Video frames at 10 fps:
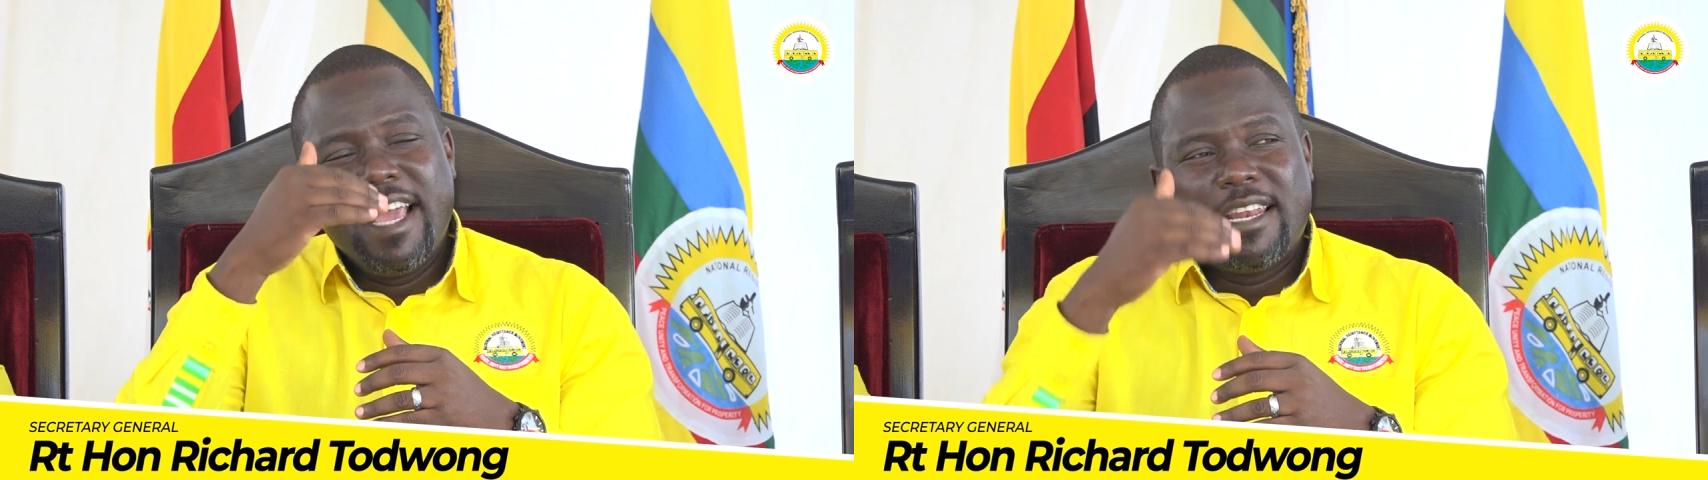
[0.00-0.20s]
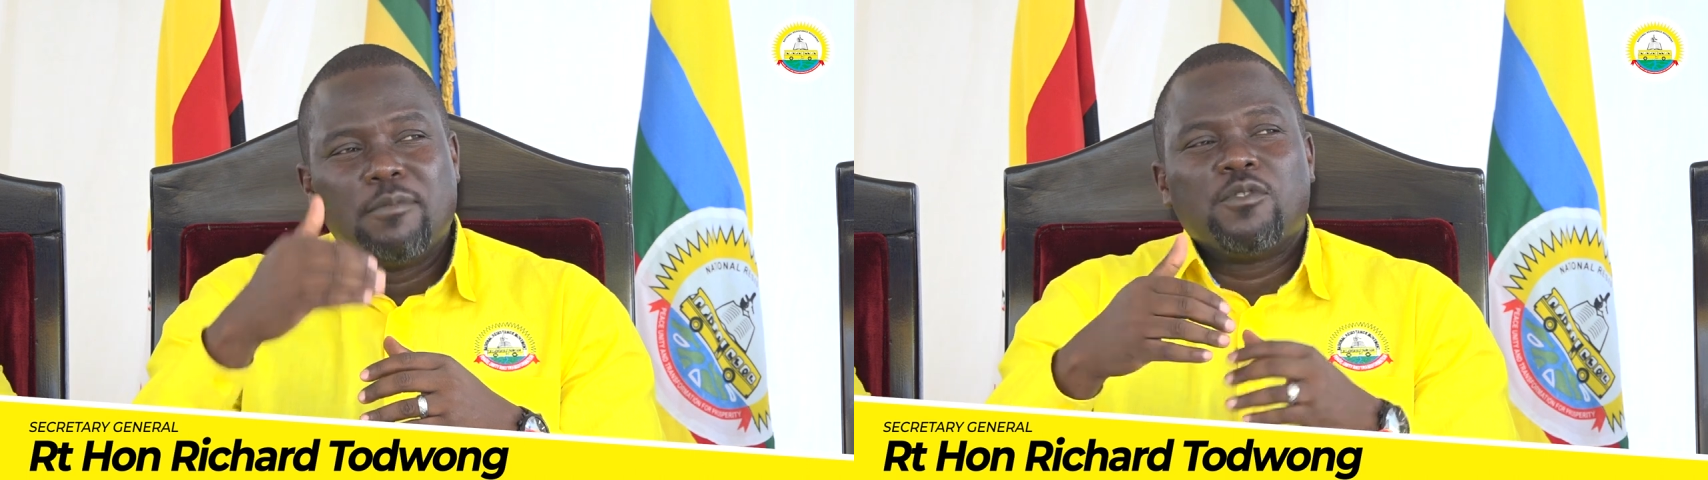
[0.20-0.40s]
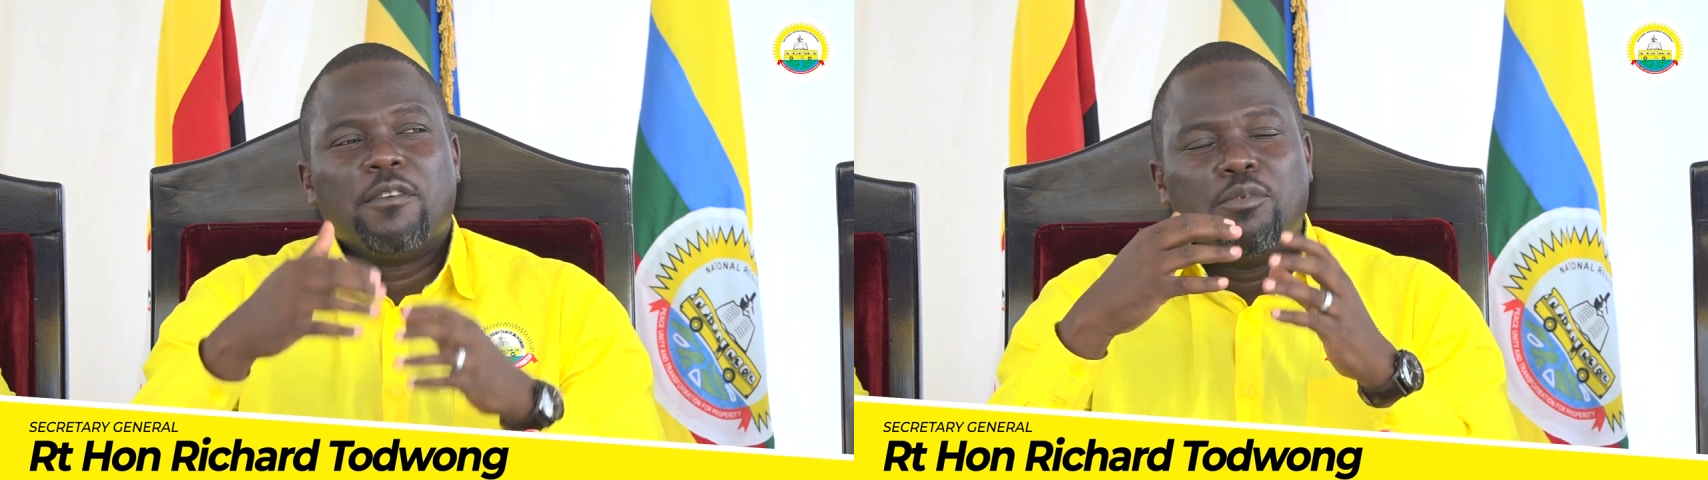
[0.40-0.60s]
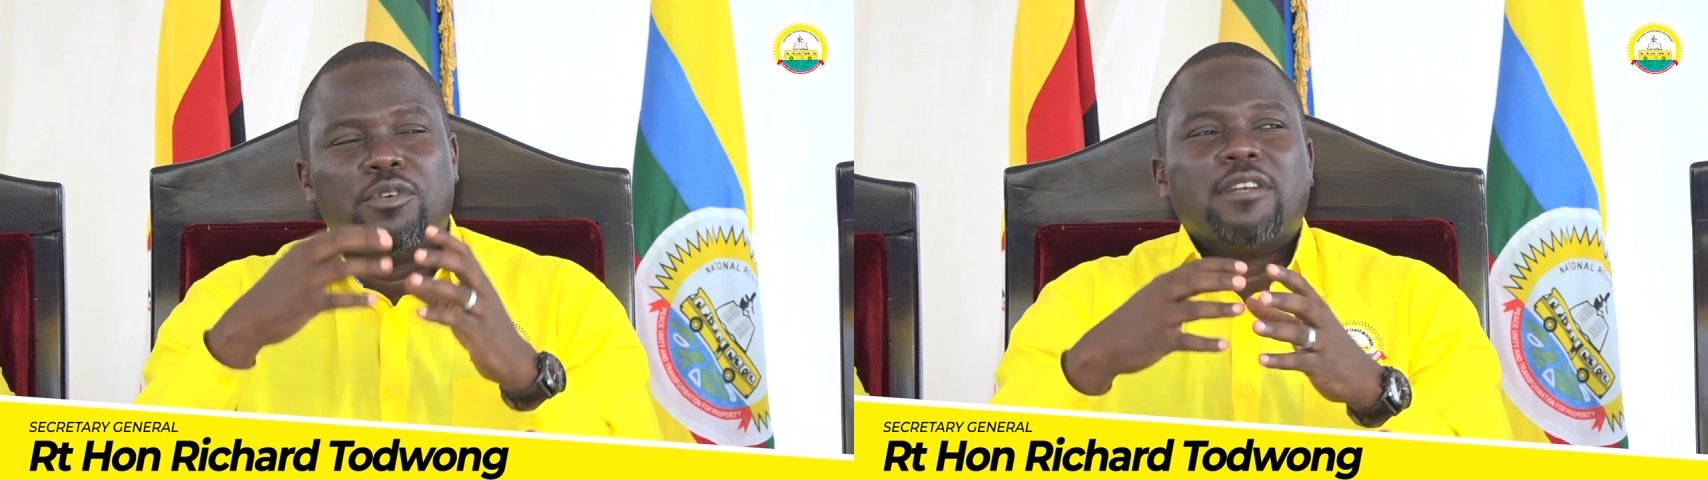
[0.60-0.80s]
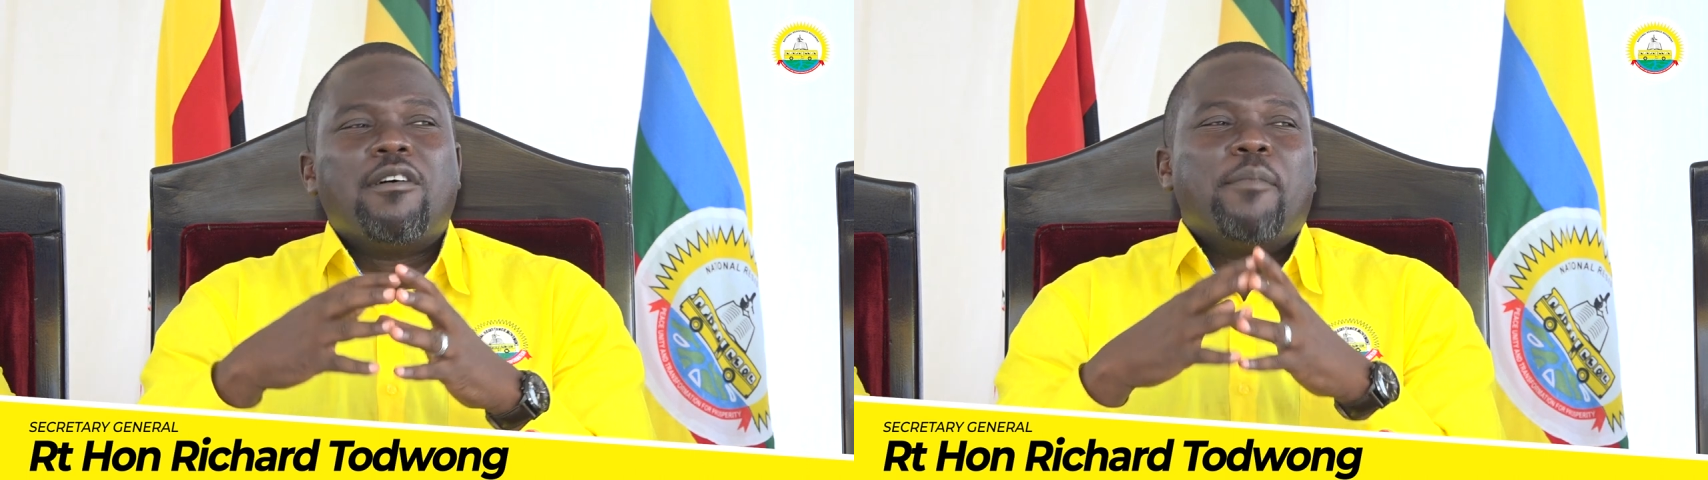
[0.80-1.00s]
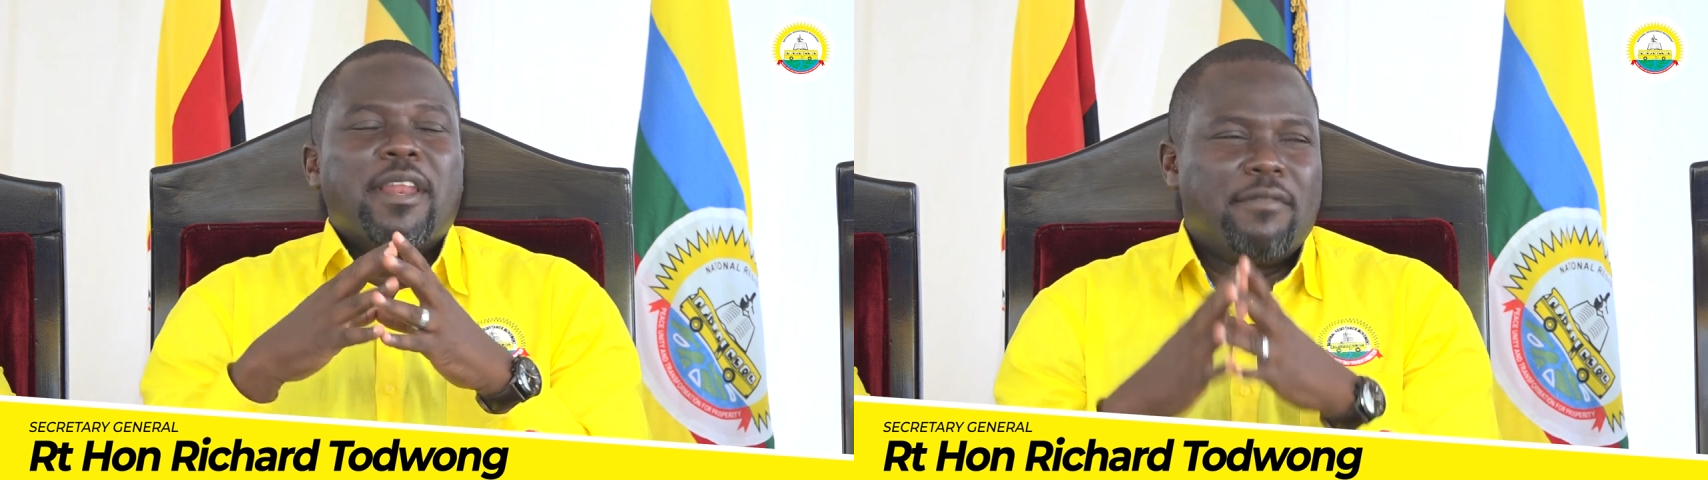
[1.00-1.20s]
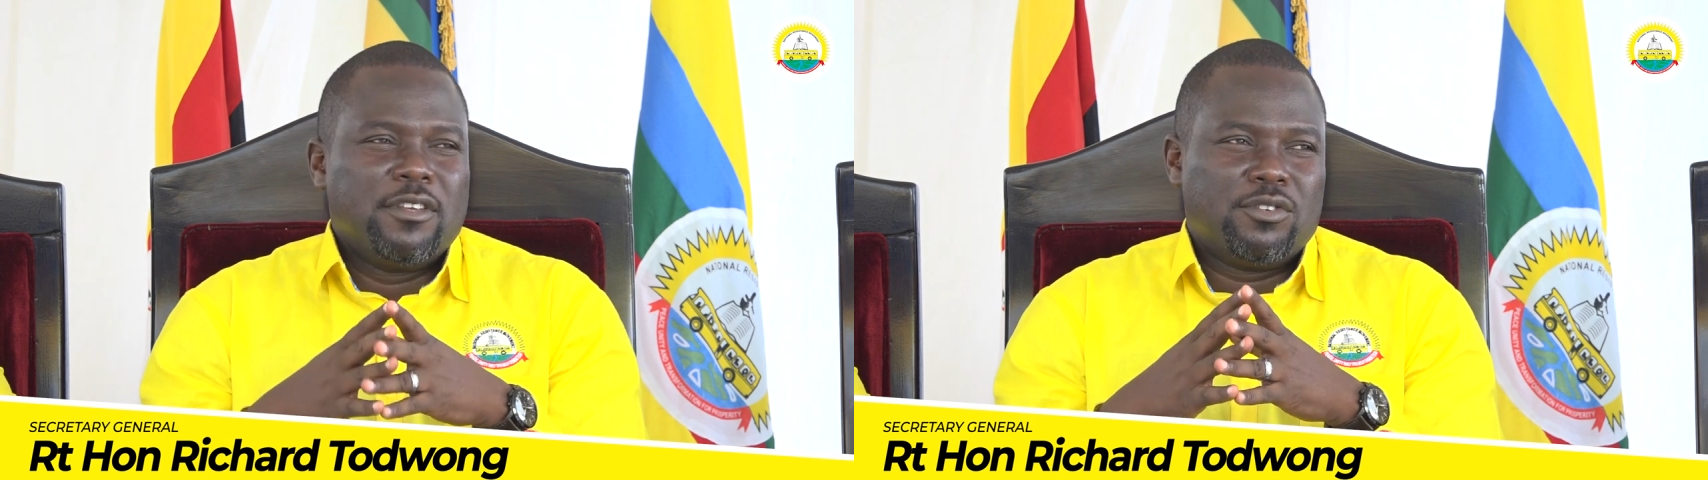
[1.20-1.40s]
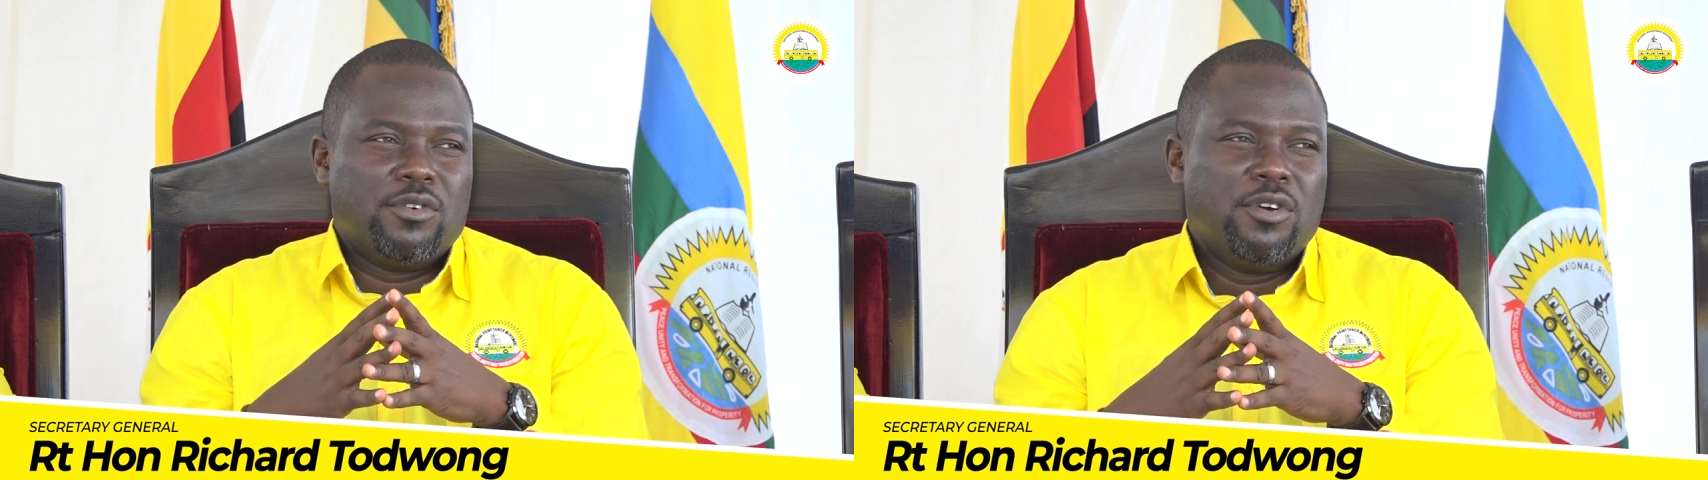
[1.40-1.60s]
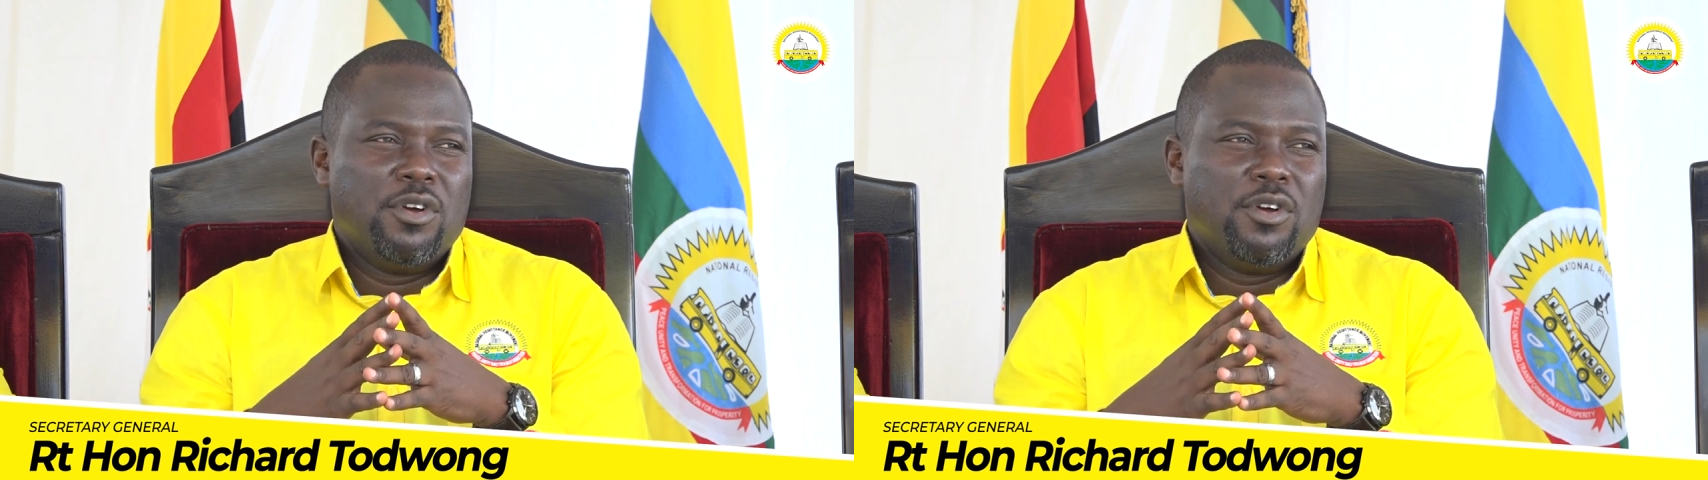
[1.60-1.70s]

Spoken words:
items we have put in our manifesto.